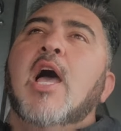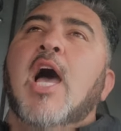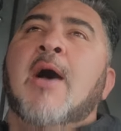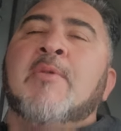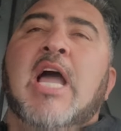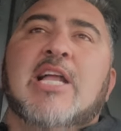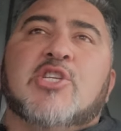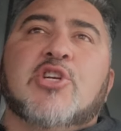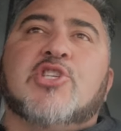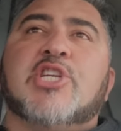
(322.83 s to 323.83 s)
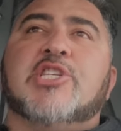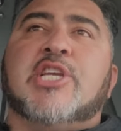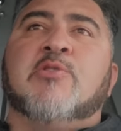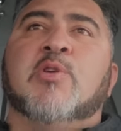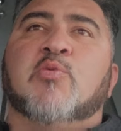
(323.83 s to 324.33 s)
I'm not sure
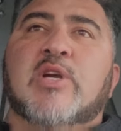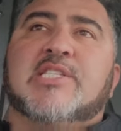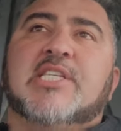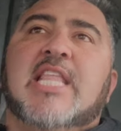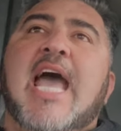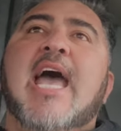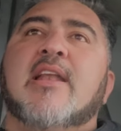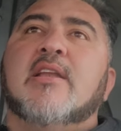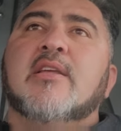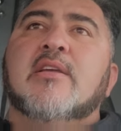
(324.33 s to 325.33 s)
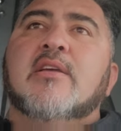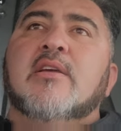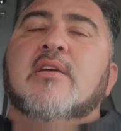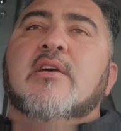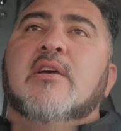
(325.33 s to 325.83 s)
Shishkin would risk that
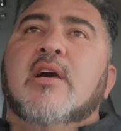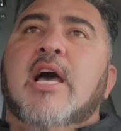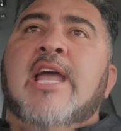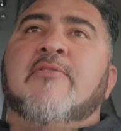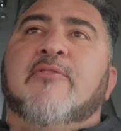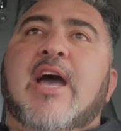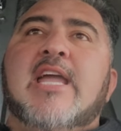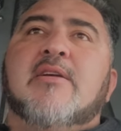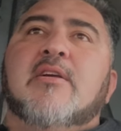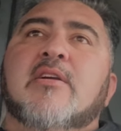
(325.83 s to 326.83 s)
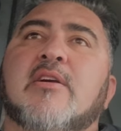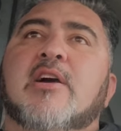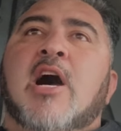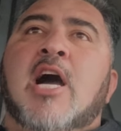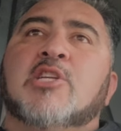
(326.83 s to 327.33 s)
and fight
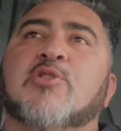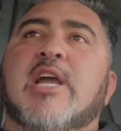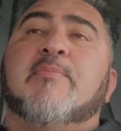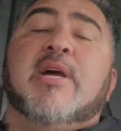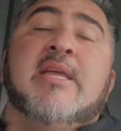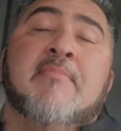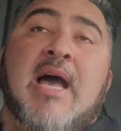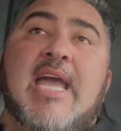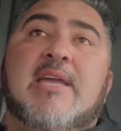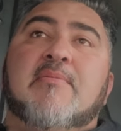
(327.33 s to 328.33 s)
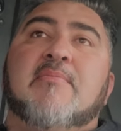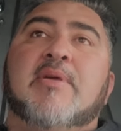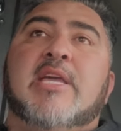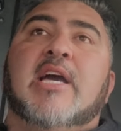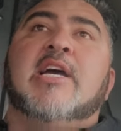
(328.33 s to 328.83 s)
Andrade, but he might,
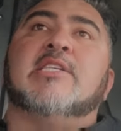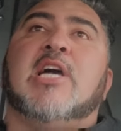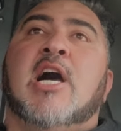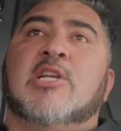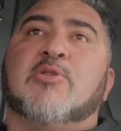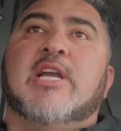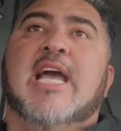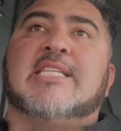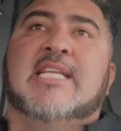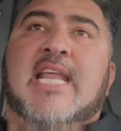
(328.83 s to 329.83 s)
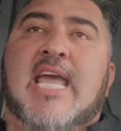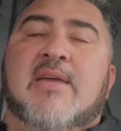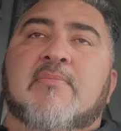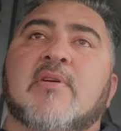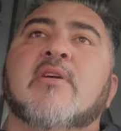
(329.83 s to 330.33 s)
because Andrade has a
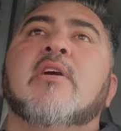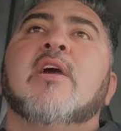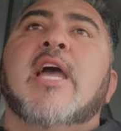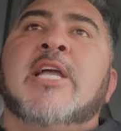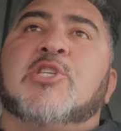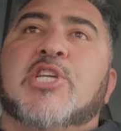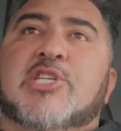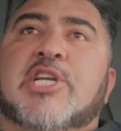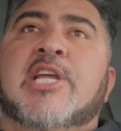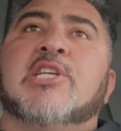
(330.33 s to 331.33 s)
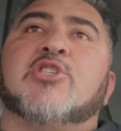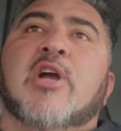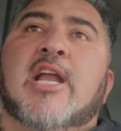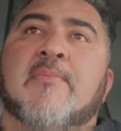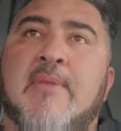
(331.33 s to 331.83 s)
name and Shishkin is
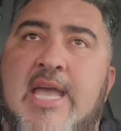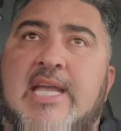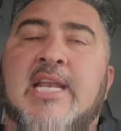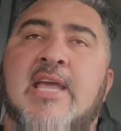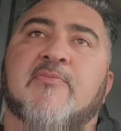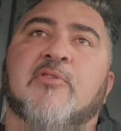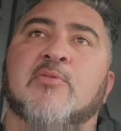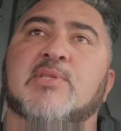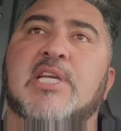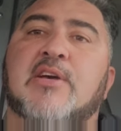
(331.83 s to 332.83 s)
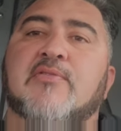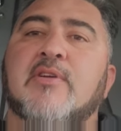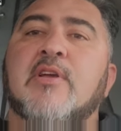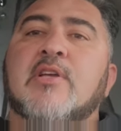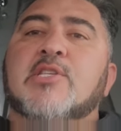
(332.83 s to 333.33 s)
trying to make a name for himself.
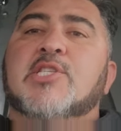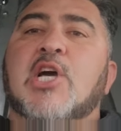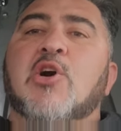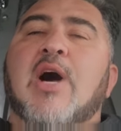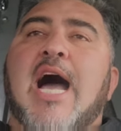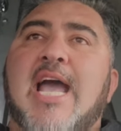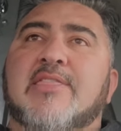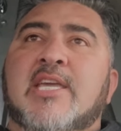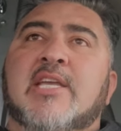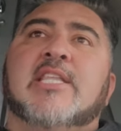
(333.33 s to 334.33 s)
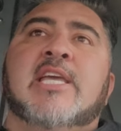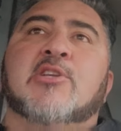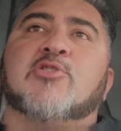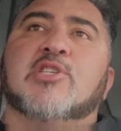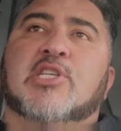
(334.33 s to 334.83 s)
So I think the
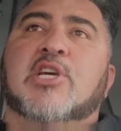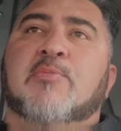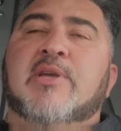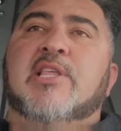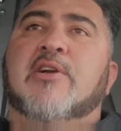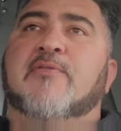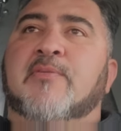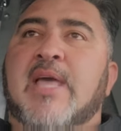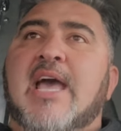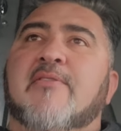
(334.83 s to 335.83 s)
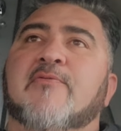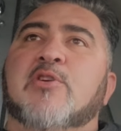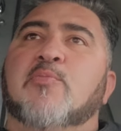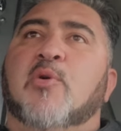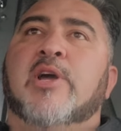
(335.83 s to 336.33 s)
interest could be there from that
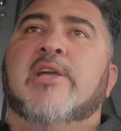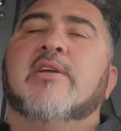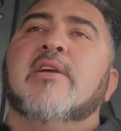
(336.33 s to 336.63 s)
viewpoint.